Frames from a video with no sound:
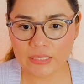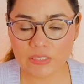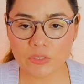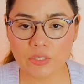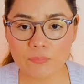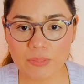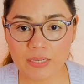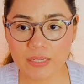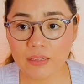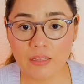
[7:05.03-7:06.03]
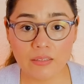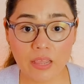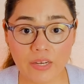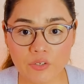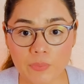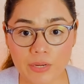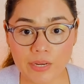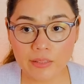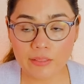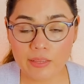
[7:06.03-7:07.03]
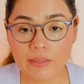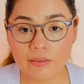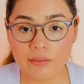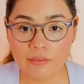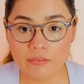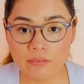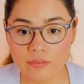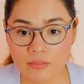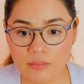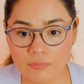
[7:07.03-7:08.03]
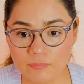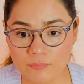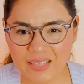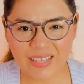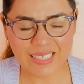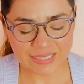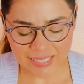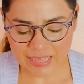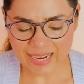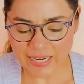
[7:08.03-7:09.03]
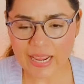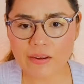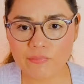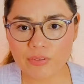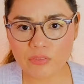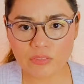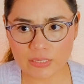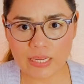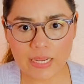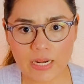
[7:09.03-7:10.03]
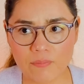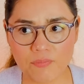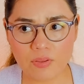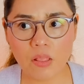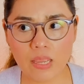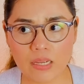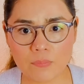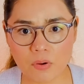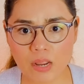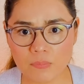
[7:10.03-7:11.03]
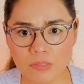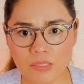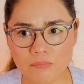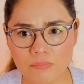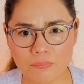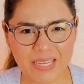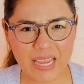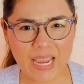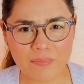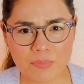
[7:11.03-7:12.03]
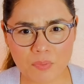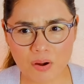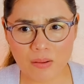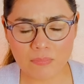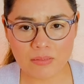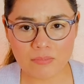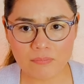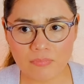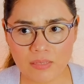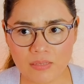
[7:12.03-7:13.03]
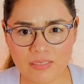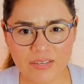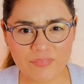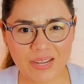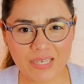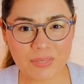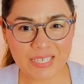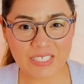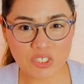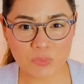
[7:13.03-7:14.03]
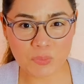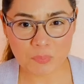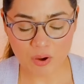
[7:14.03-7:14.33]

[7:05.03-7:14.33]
this could be not doing anything. And that kind of feels, again, I feel like a problem became a problem, developed into a